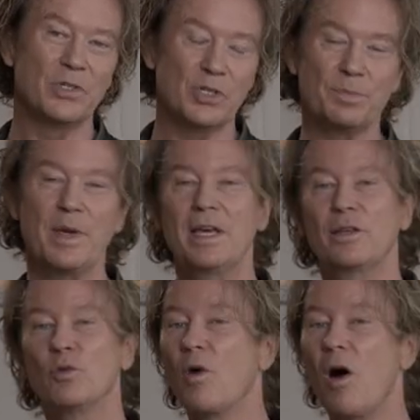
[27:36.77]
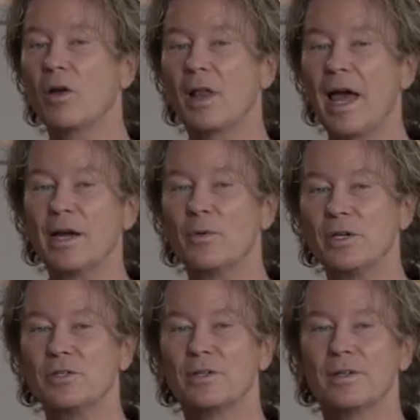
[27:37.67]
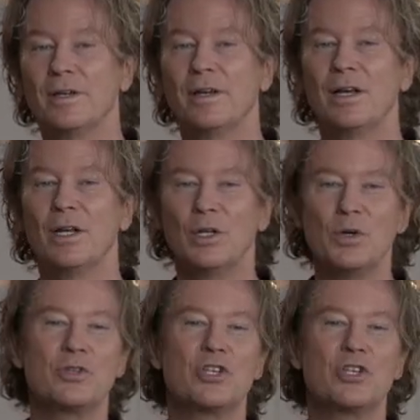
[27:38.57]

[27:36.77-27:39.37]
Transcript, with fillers: You're speaking the wrong language. Luke